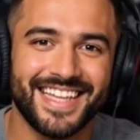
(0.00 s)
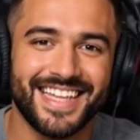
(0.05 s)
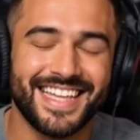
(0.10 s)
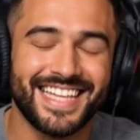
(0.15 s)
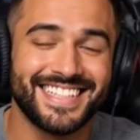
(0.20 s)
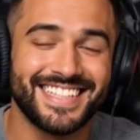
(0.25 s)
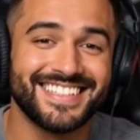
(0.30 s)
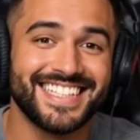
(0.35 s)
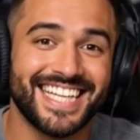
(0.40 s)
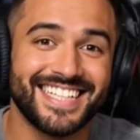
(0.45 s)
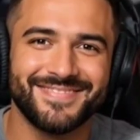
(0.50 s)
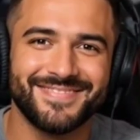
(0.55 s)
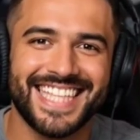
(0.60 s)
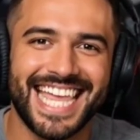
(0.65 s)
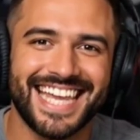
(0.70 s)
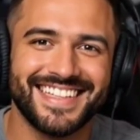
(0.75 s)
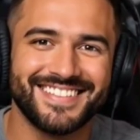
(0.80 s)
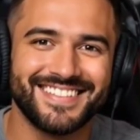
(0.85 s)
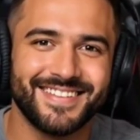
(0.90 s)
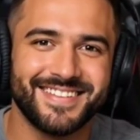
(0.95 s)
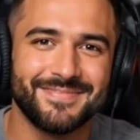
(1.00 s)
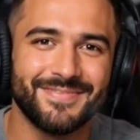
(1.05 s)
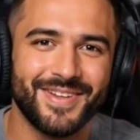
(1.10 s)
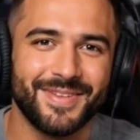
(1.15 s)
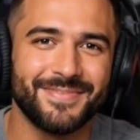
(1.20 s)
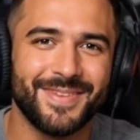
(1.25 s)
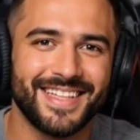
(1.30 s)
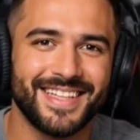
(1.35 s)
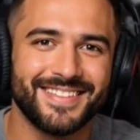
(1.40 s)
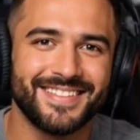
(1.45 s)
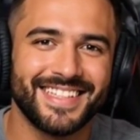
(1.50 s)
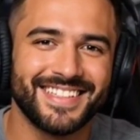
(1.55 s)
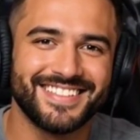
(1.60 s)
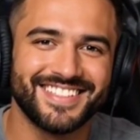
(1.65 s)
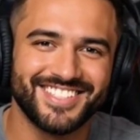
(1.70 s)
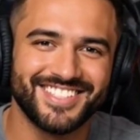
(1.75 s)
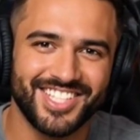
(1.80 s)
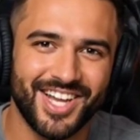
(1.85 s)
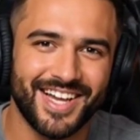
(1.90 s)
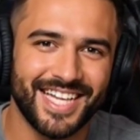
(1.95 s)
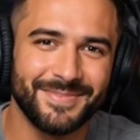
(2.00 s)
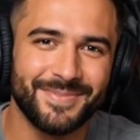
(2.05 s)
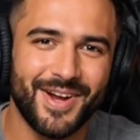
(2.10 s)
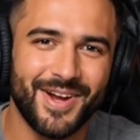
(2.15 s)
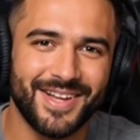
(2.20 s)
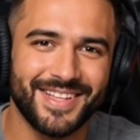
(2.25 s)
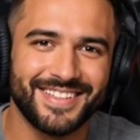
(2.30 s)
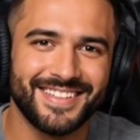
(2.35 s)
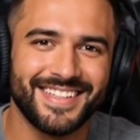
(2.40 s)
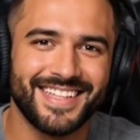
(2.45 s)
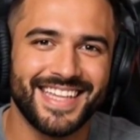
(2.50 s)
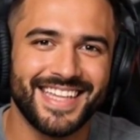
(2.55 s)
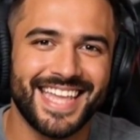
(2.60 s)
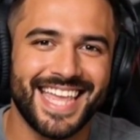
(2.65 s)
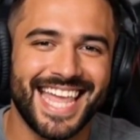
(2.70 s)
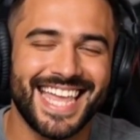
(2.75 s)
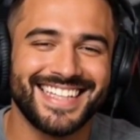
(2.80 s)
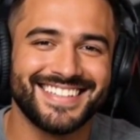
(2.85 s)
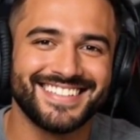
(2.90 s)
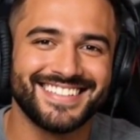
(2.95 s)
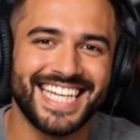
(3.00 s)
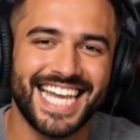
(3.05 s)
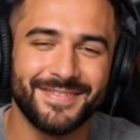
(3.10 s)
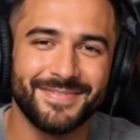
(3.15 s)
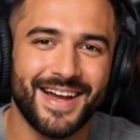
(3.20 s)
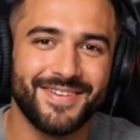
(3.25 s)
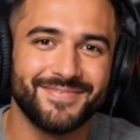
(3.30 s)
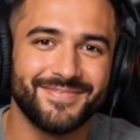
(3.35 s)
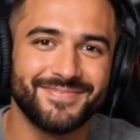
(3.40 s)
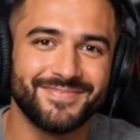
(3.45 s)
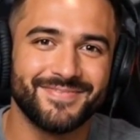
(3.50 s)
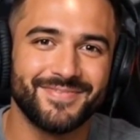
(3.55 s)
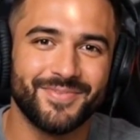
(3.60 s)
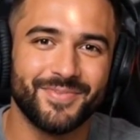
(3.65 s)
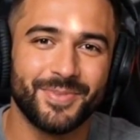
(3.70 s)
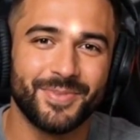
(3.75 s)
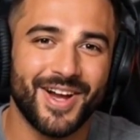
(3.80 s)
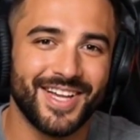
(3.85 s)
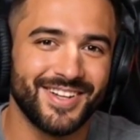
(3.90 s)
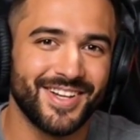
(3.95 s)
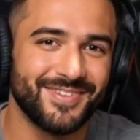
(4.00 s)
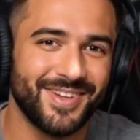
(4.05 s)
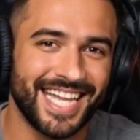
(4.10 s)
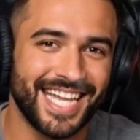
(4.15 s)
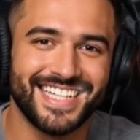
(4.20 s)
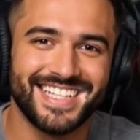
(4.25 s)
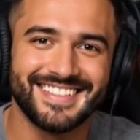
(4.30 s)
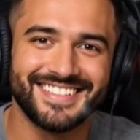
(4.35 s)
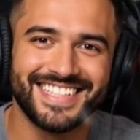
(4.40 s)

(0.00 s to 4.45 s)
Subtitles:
It's not a status symbol, but it's a starting point. And it's not about where your credit is